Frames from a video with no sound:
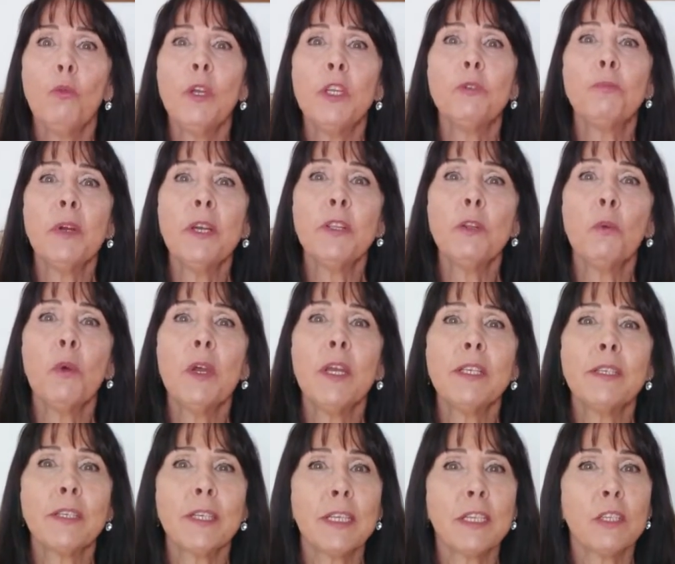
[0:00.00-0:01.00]
which by the
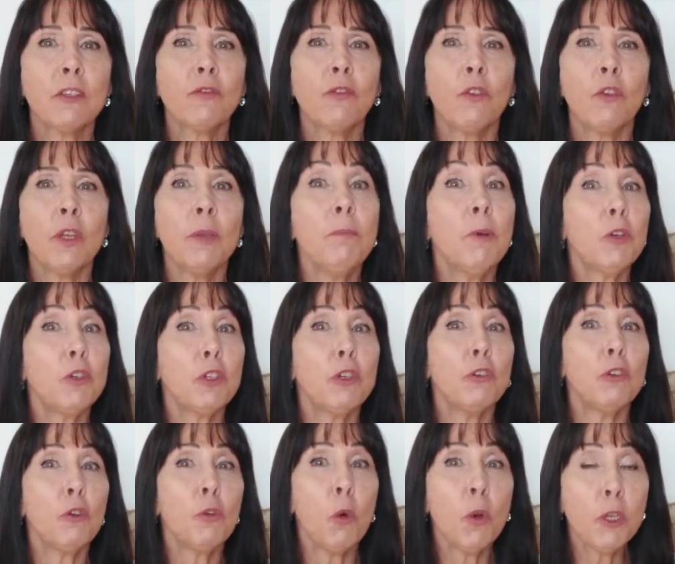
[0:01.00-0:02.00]
way stands for
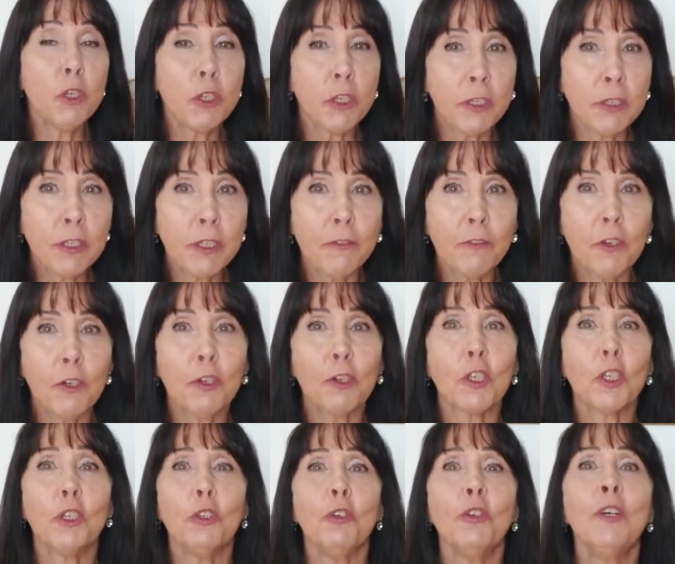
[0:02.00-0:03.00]
emotional quotient if you're
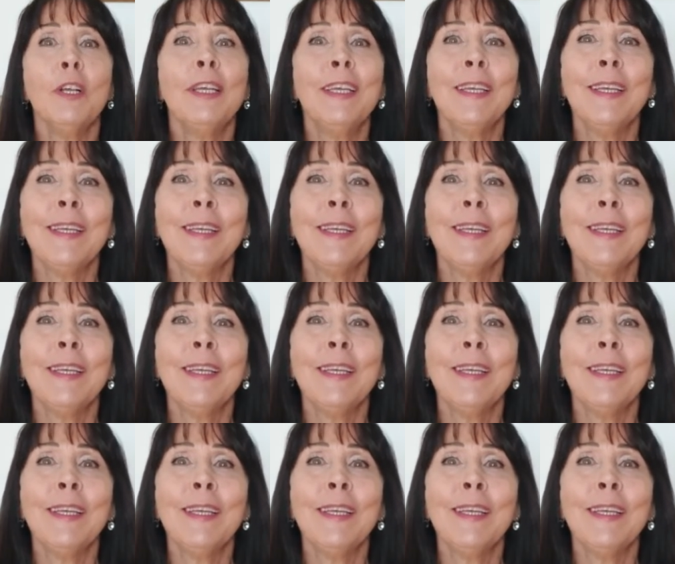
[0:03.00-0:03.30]
not sure,